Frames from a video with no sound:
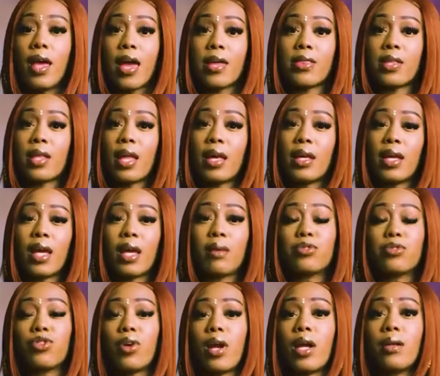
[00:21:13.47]
And then they
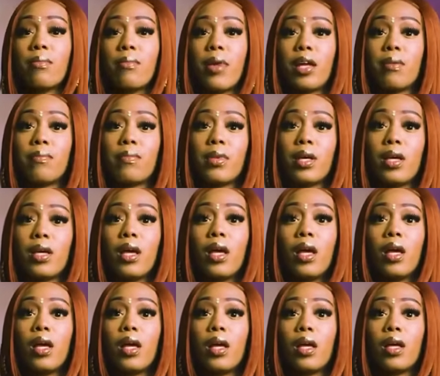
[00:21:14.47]
kept trying to make me,
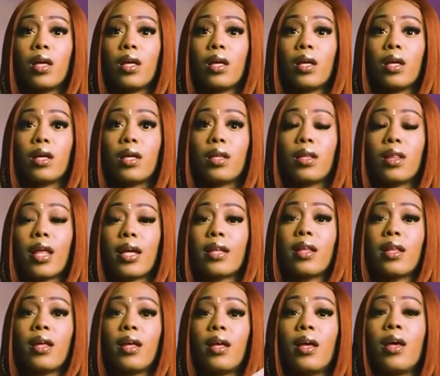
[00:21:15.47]
like,
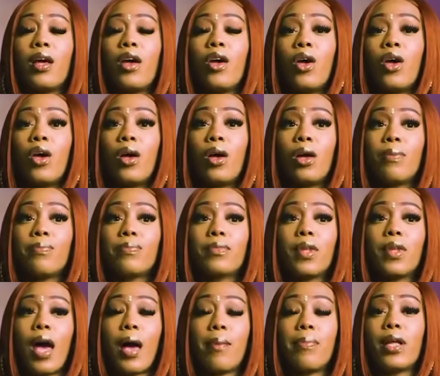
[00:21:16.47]

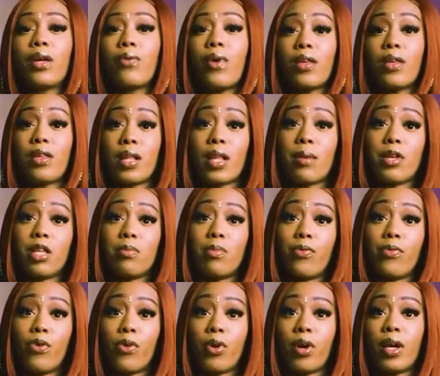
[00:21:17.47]
I've been around celebrities
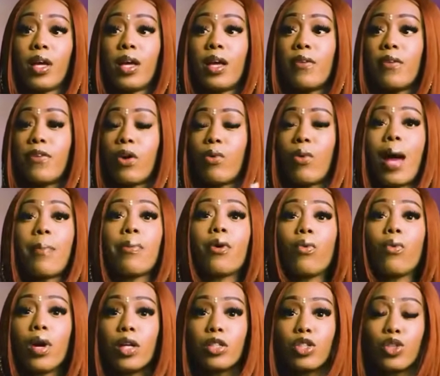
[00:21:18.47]
before. If a rapper
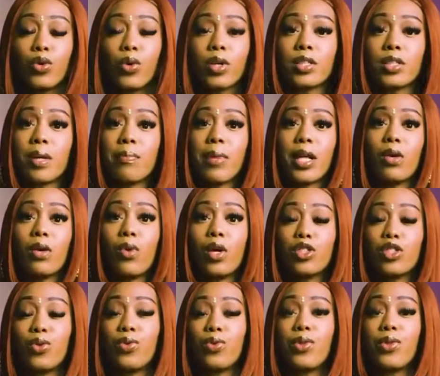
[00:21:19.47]
wants you or somebody
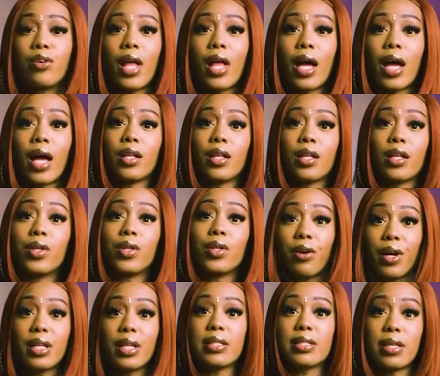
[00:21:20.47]
wants you, they're not going to do it. They're
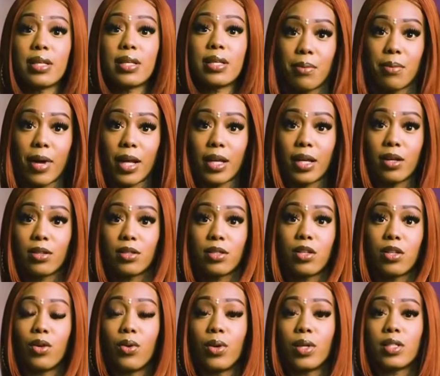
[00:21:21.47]
going to send somebody else
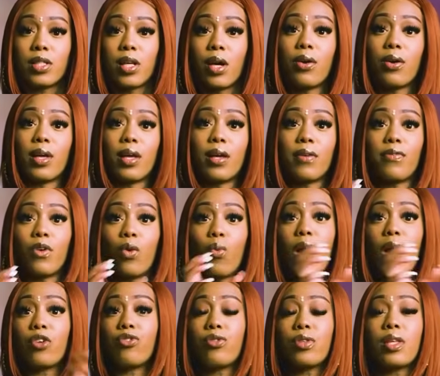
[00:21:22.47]
to do it. So if a
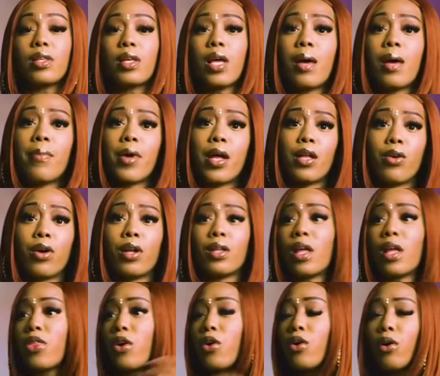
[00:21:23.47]
waitress is coming or
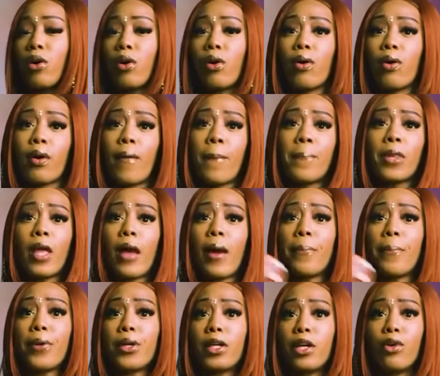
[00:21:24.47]
another girl or
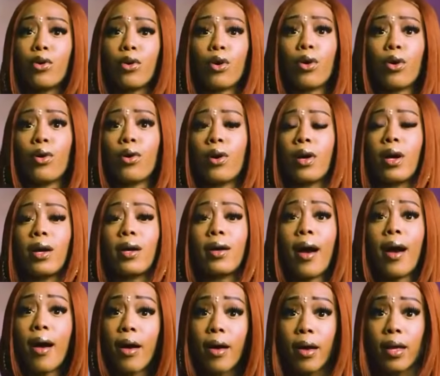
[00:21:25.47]
a pretty girl or a
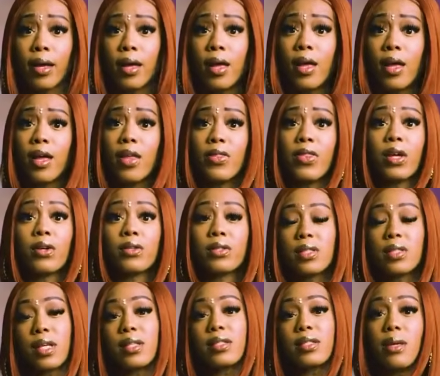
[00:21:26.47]
guy, they'll
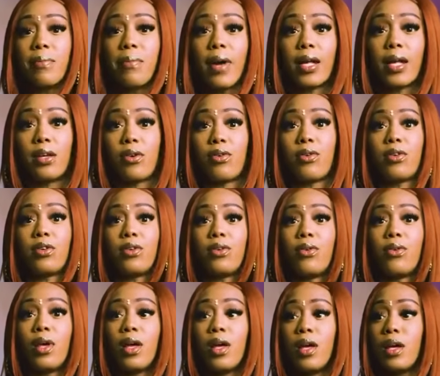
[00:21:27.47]
sic somebody on
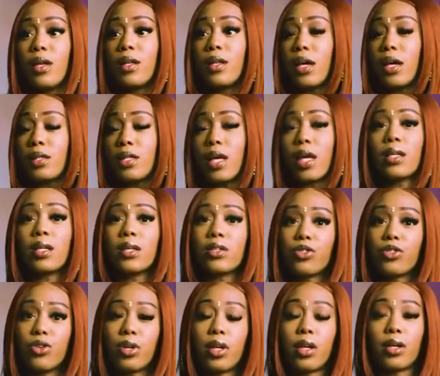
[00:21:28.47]
you. Like, take
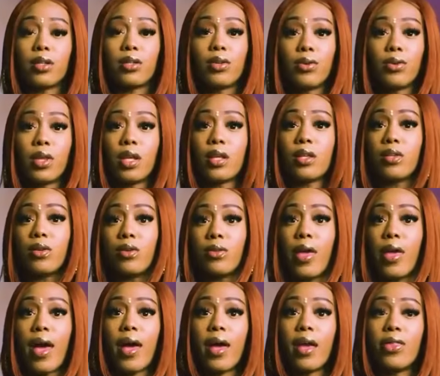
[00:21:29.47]
this drink, do this, do
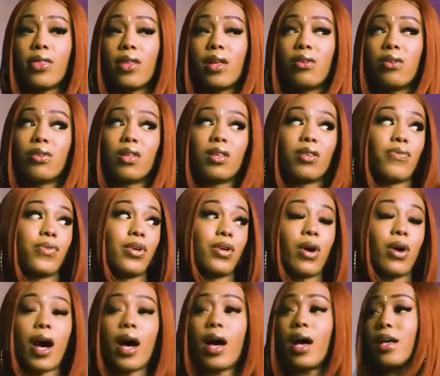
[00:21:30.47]
that. And then you just
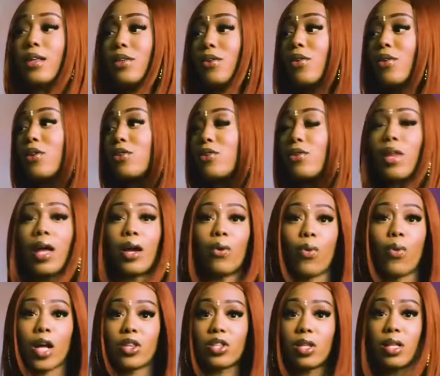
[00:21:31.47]
feel eyes on you, like
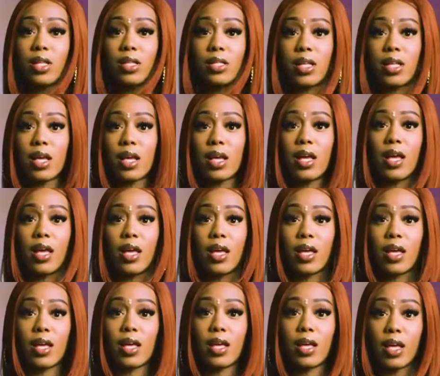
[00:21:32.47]
watching to see
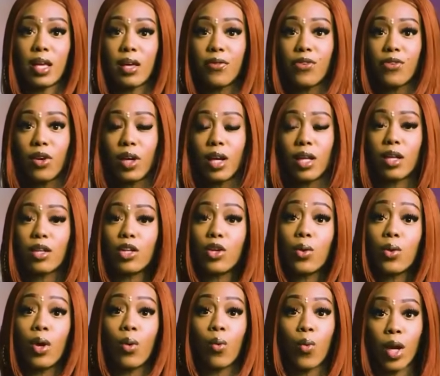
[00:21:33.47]
if you're going to
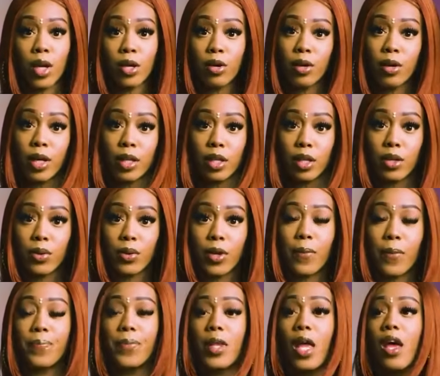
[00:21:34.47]
do it, when you're going to do
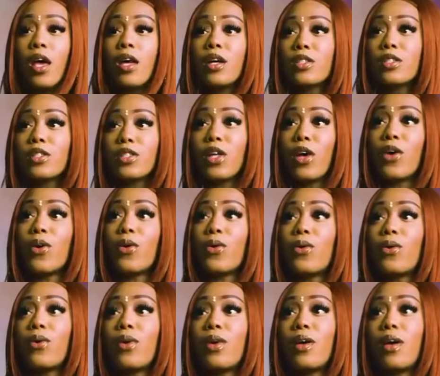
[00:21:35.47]
it.
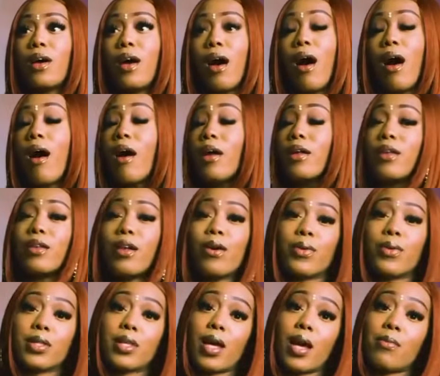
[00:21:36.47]
So I already
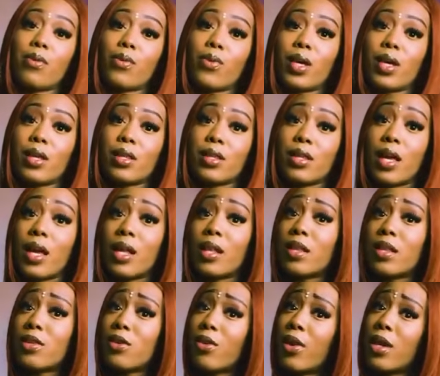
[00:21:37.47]
know what time it was. And
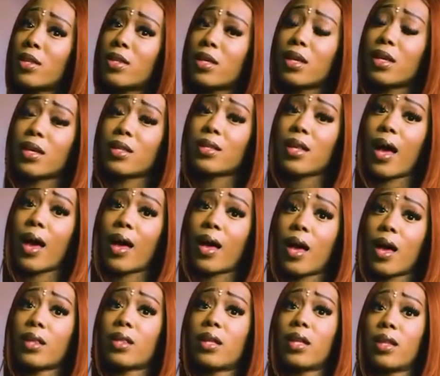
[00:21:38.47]
it's crazy because
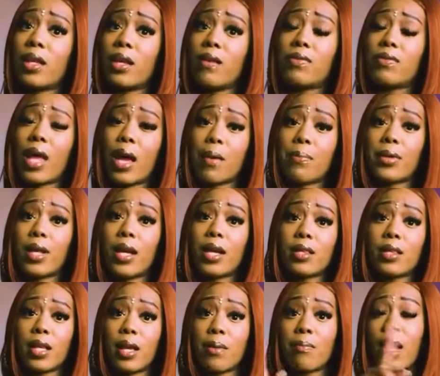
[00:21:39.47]
I had to leave that
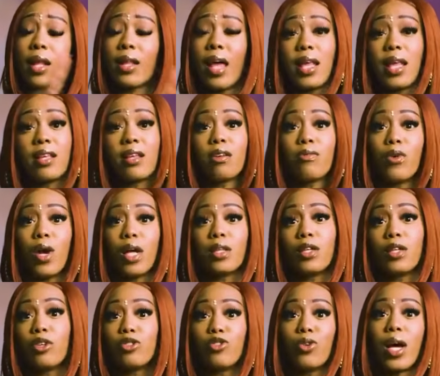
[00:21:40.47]
place. In my last interview, I
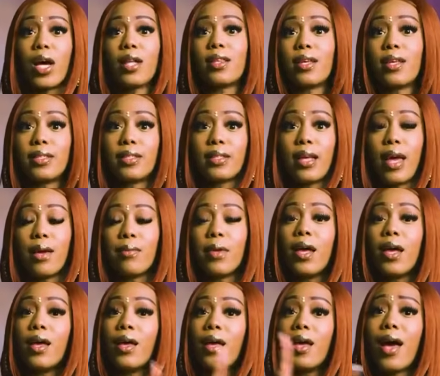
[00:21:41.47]
told you I had to escape.
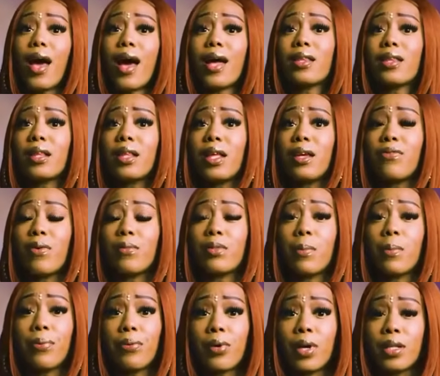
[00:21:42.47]
I had to leave from
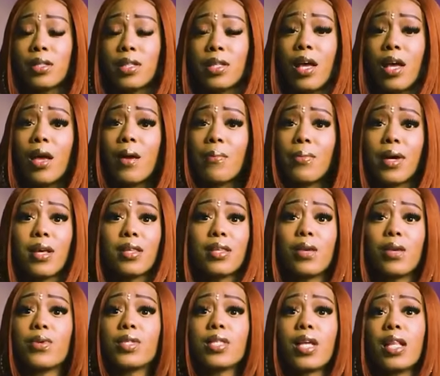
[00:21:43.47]
the prince because
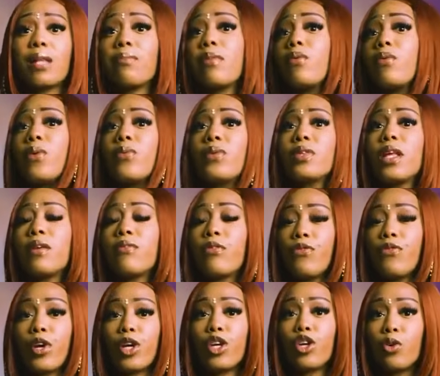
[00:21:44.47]
he was telling me we was leaving
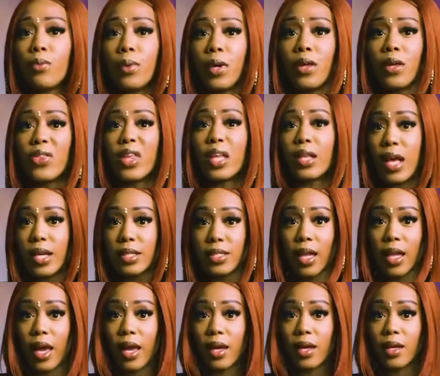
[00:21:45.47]
for Cuba the next
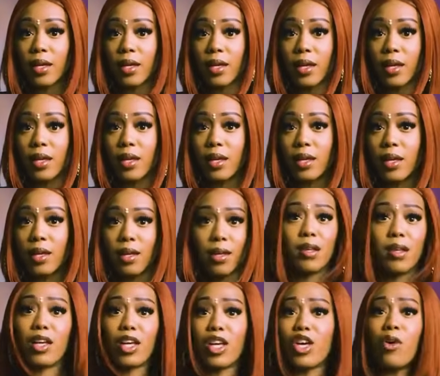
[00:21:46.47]
day.
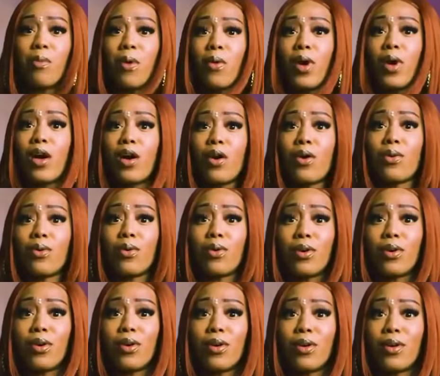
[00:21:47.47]
Cuba with
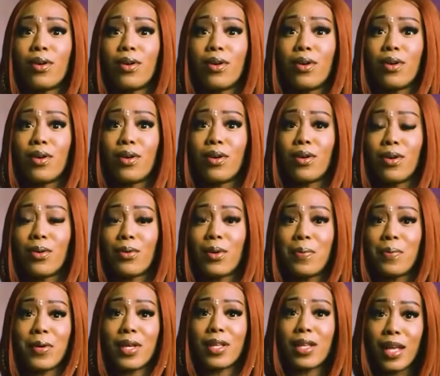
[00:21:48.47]
who?
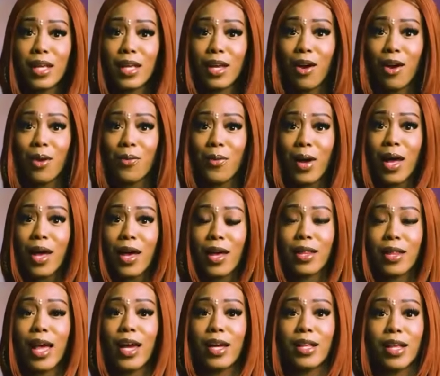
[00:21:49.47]
With P. Diddy or
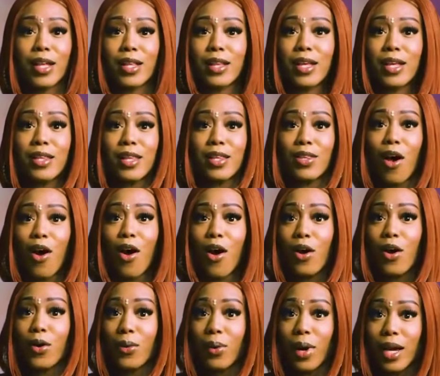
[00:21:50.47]
what? Like, this is
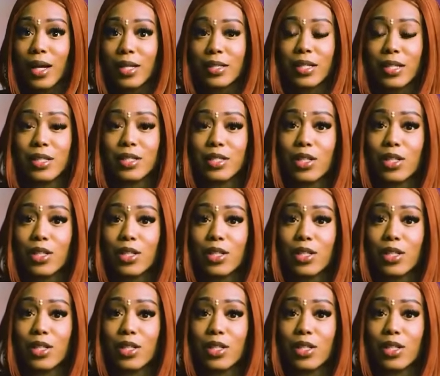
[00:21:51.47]
all crazy.